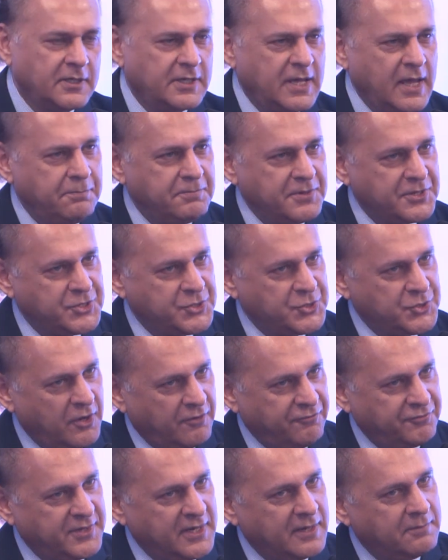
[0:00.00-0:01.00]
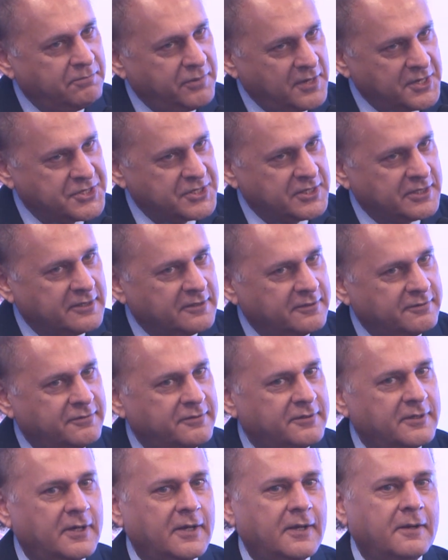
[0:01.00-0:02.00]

keep it soft and positive,